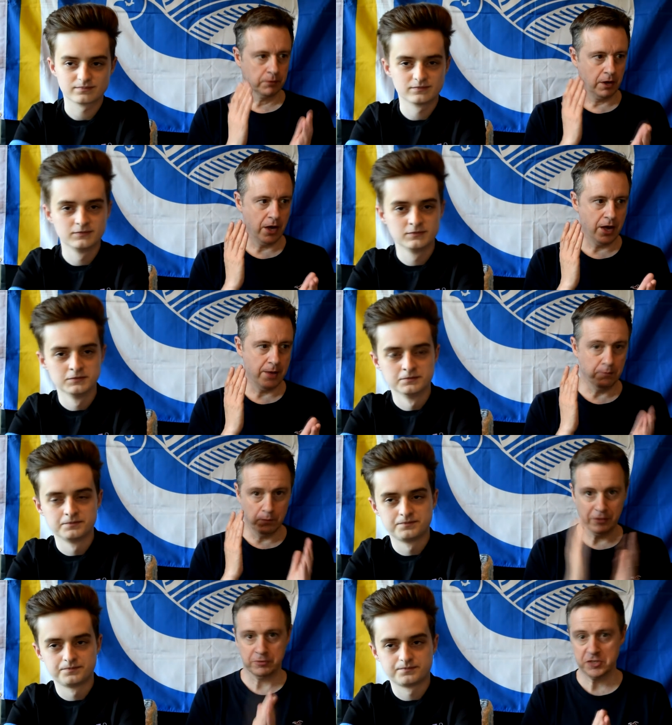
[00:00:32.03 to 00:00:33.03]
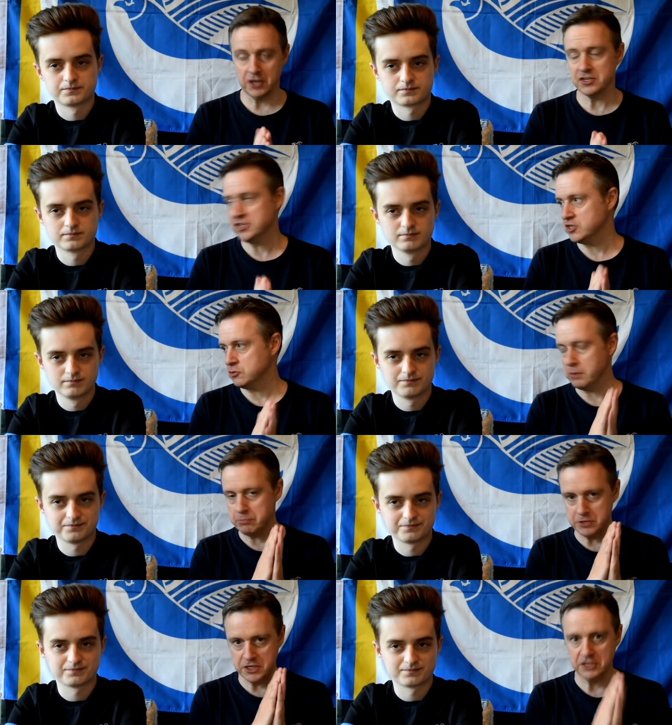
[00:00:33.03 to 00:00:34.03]
Speaker 1: uh, at the start of the season, we
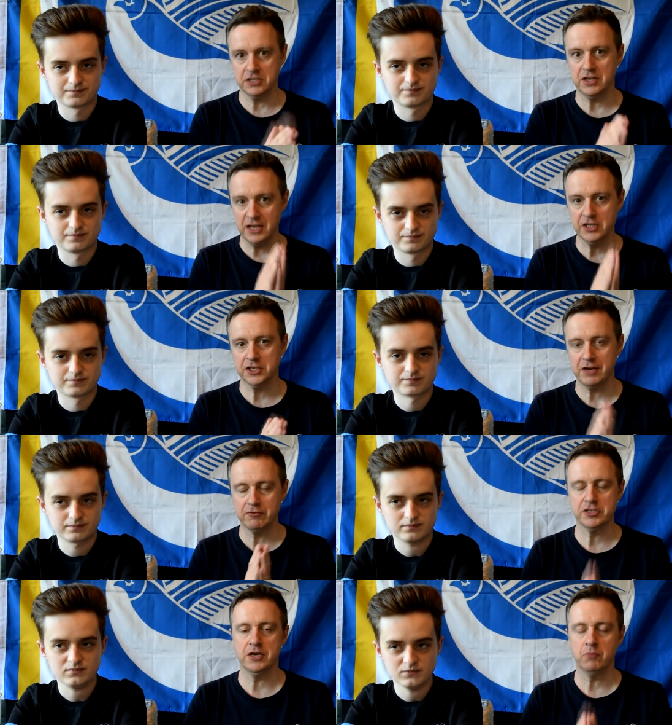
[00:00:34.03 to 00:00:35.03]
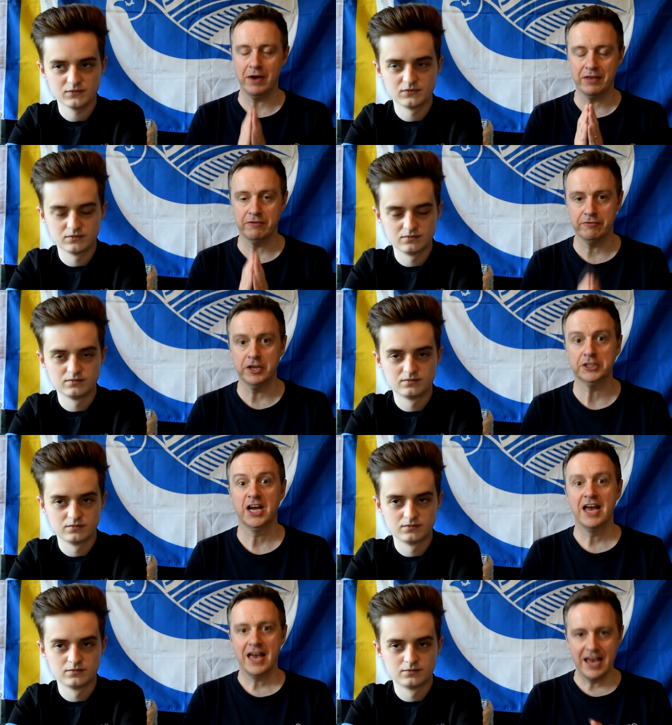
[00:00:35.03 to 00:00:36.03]
predicted each and every team where they'd
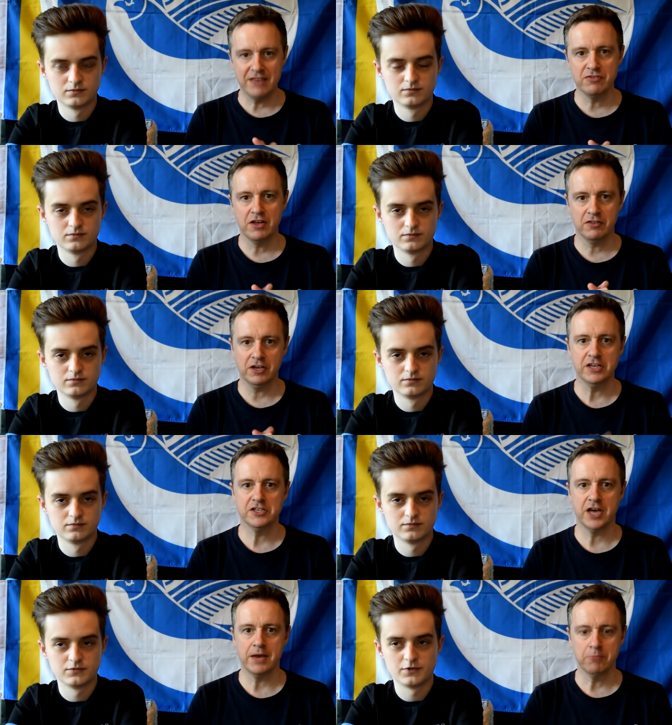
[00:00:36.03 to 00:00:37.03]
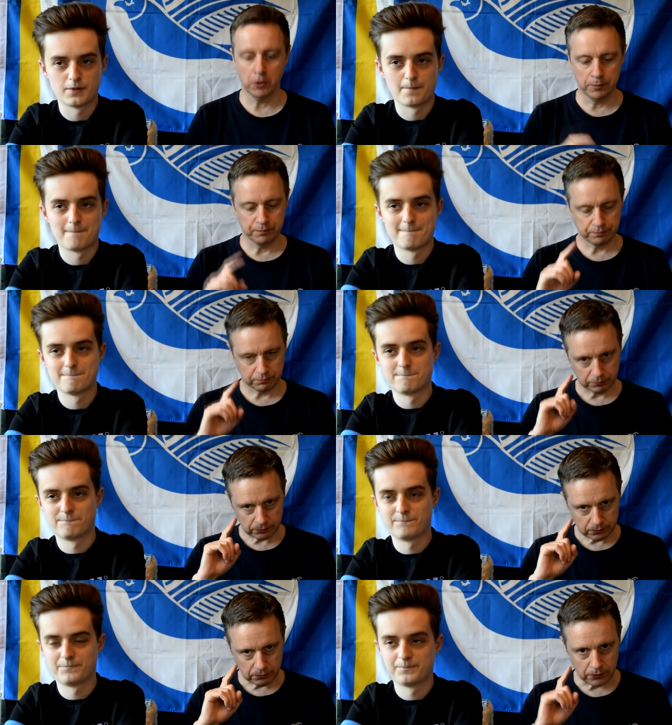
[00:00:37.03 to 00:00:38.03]
finish in the league table. Yeah.
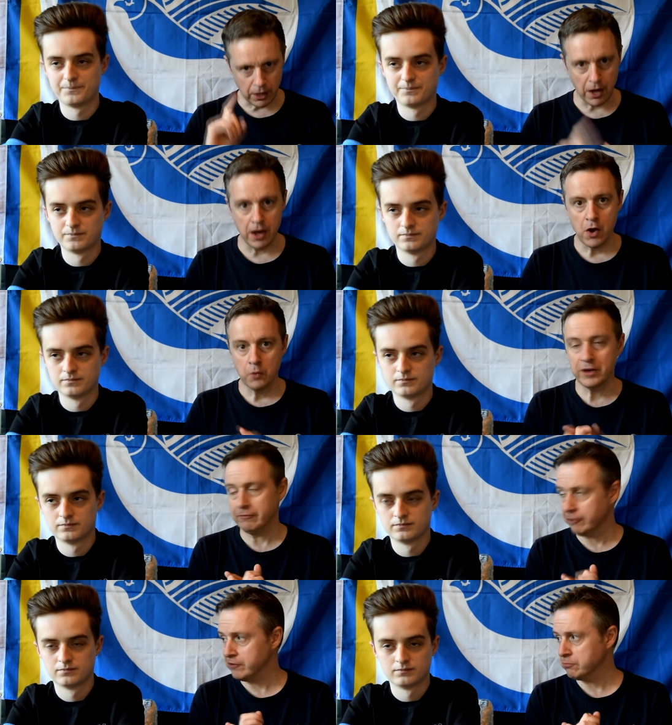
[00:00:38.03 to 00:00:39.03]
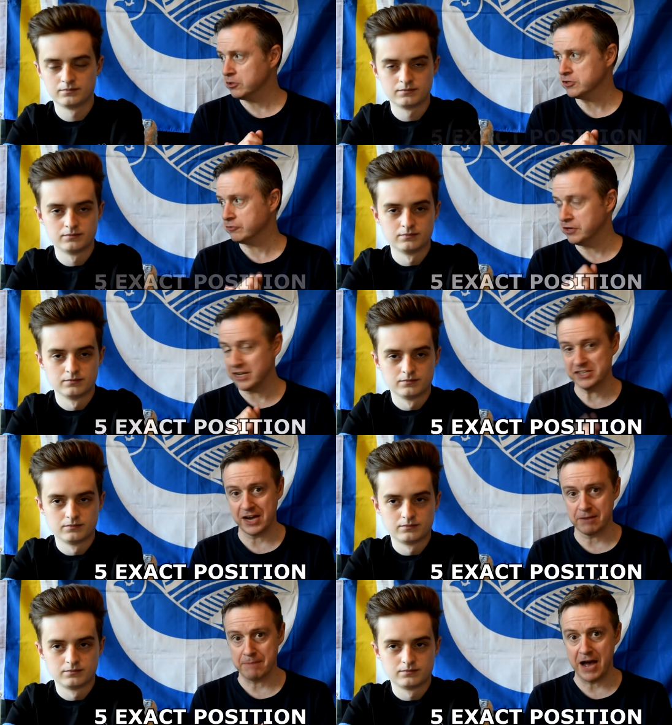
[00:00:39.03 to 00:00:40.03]
Uh, we get five points for an
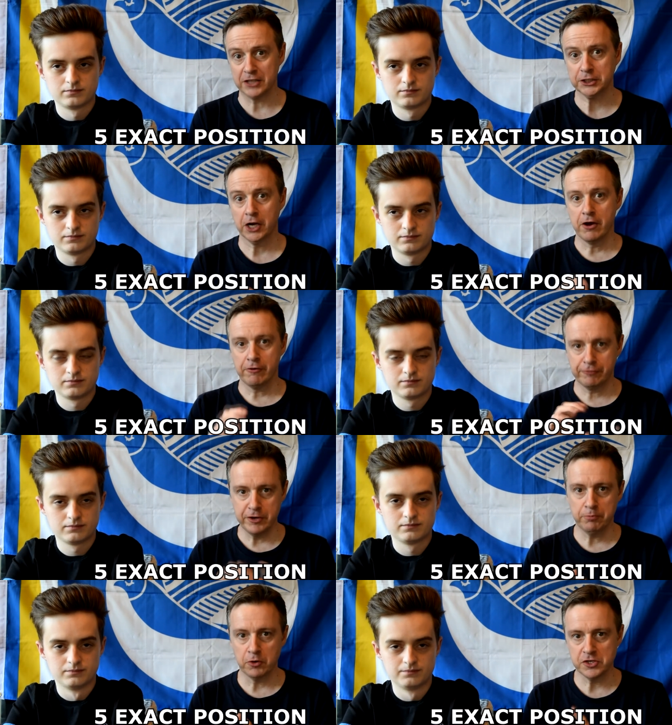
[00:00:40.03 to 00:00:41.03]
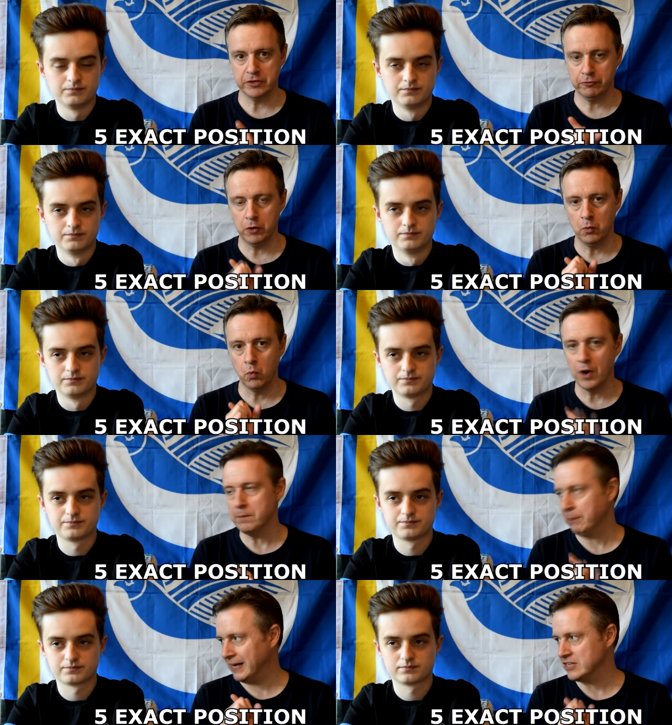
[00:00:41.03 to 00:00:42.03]
exact match, three points if we're
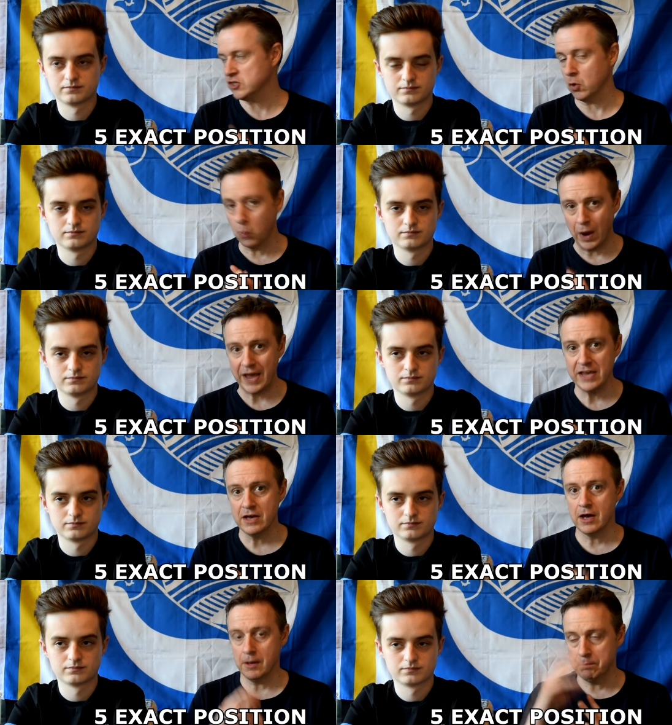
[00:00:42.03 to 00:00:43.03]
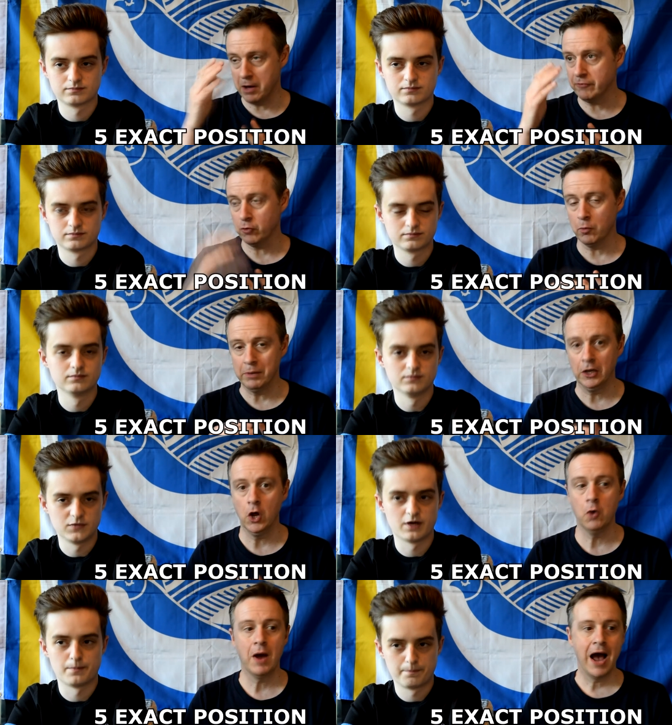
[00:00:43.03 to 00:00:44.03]
one place away, above or
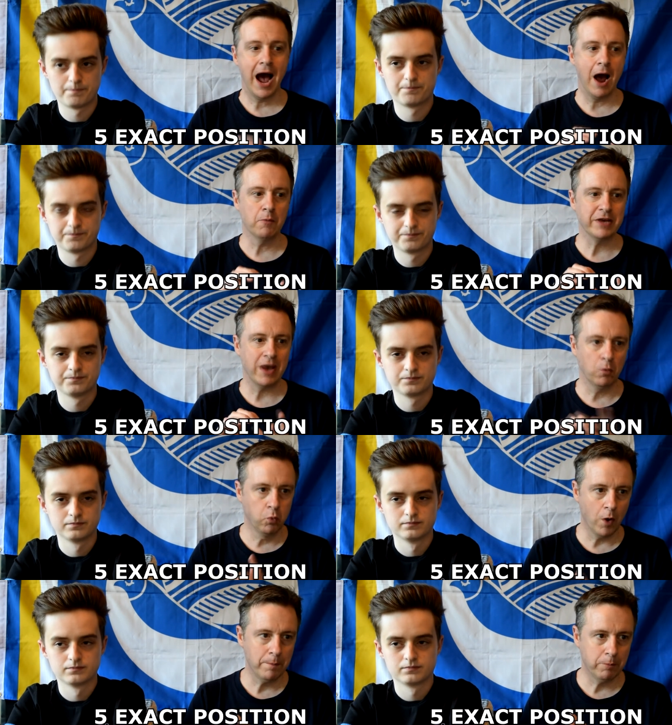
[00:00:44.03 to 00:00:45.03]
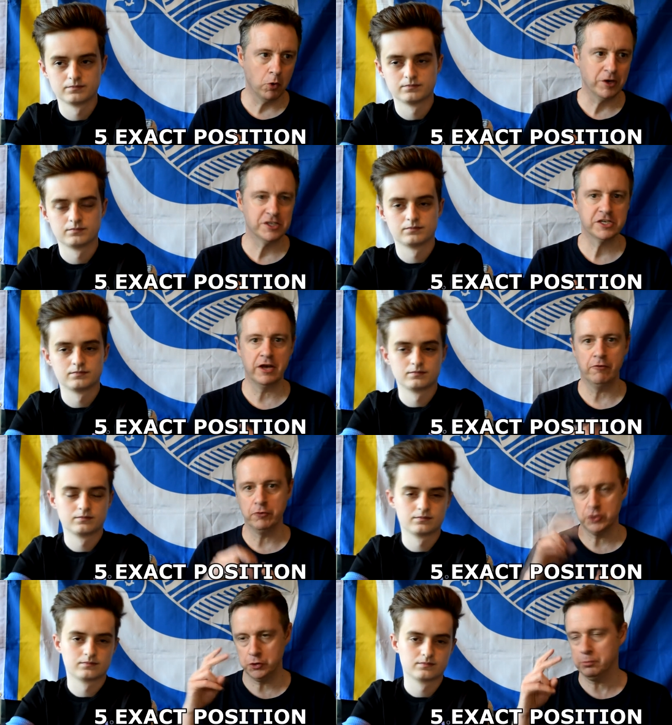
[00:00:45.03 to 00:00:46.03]
below, yep. and we get one point if
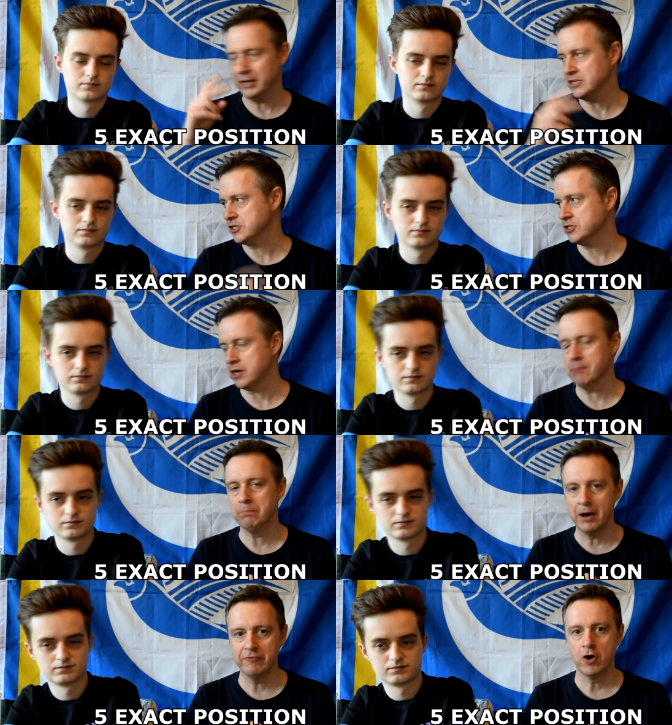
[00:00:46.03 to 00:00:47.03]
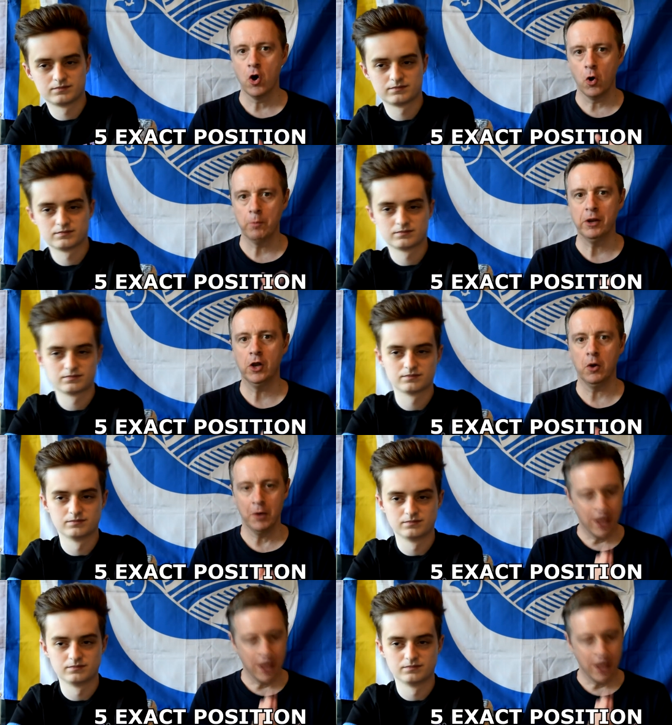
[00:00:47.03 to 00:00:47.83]
we're two places above or below.